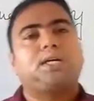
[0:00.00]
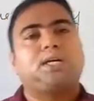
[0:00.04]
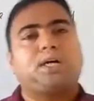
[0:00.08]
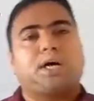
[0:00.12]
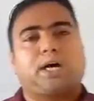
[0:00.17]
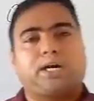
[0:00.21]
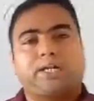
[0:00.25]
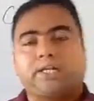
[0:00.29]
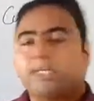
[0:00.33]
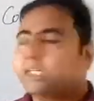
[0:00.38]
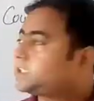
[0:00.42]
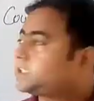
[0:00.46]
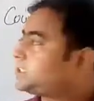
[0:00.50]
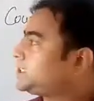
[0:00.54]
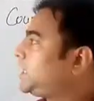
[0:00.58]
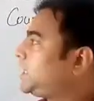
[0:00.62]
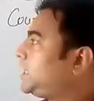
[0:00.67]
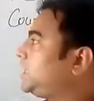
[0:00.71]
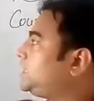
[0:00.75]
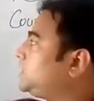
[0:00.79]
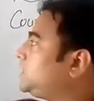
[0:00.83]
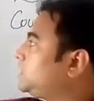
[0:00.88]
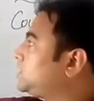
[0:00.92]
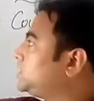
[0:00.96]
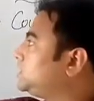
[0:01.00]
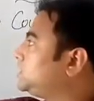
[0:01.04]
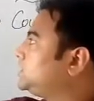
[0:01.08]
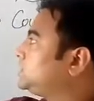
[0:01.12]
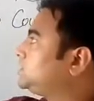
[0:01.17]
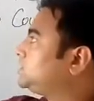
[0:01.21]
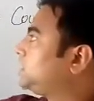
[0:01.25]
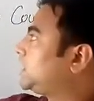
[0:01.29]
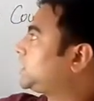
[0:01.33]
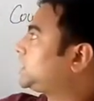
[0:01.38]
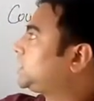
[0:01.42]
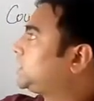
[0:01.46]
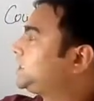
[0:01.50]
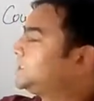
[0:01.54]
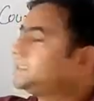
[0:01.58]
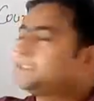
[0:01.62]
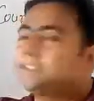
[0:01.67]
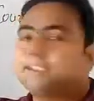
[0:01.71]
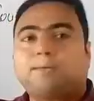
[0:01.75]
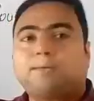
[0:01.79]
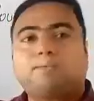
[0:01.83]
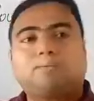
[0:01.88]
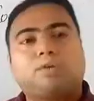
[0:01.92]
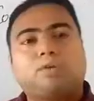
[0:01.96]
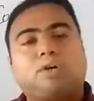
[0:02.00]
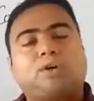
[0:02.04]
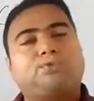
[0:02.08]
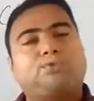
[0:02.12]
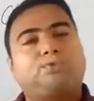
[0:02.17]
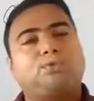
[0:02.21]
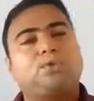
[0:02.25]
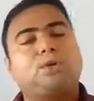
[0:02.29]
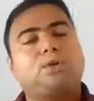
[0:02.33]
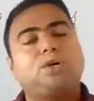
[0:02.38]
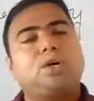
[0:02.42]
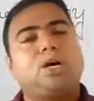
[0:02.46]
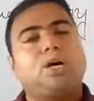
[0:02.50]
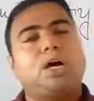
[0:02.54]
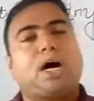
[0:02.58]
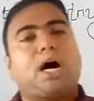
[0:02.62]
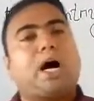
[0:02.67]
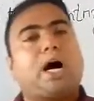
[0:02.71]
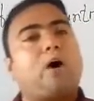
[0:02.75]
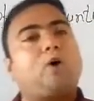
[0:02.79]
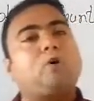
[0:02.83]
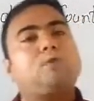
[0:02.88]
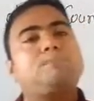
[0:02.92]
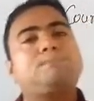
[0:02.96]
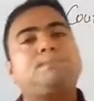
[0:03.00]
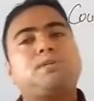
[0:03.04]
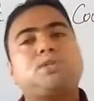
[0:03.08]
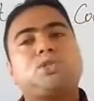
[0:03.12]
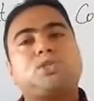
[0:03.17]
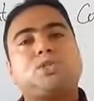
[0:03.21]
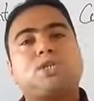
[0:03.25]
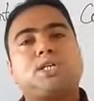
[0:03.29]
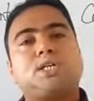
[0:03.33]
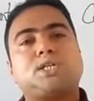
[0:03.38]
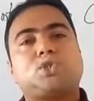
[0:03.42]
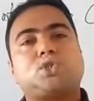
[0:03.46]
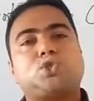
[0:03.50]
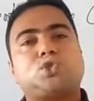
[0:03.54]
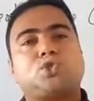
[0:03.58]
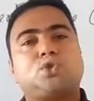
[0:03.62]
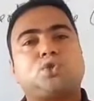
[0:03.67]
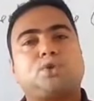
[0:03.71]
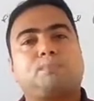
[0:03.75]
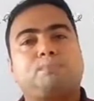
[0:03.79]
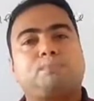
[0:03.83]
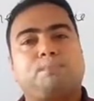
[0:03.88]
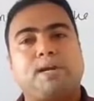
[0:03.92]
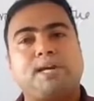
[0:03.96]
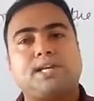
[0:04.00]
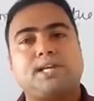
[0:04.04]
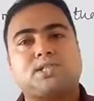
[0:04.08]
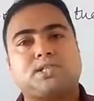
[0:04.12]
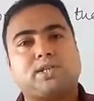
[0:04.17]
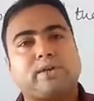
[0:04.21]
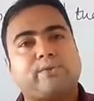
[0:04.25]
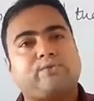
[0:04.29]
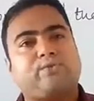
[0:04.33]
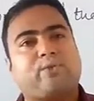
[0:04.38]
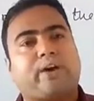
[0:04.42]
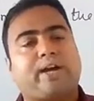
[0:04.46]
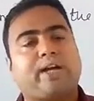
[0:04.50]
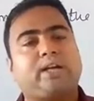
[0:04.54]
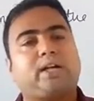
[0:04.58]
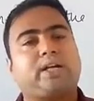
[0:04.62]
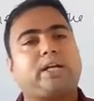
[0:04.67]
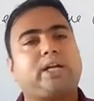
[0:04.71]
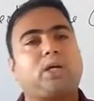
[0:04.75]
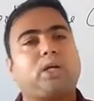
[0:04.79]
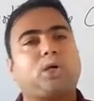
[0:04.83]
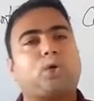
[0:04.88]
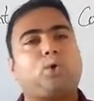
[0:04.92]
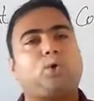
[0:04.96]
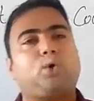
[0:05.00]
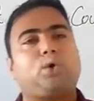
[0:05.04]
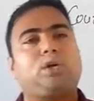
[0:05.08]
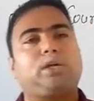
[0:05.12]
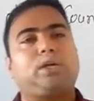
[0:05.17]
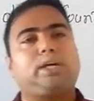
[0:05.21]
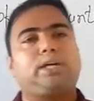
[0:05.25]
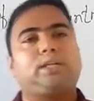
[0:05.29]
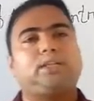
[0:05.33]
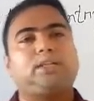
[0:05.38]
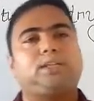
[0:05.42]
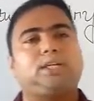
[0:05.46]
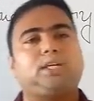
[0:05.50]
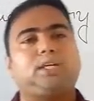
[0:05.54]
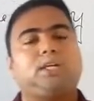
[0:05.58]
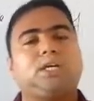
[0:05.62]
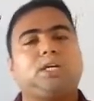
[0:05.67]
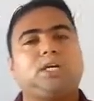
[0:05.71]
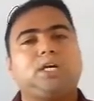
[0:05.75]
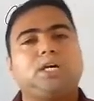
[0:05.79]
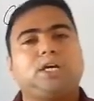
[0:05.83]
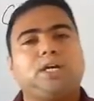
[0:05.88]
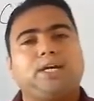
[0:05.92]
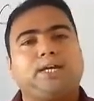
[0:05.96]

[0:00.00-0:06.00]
understand the concept of how business plays a vital role in the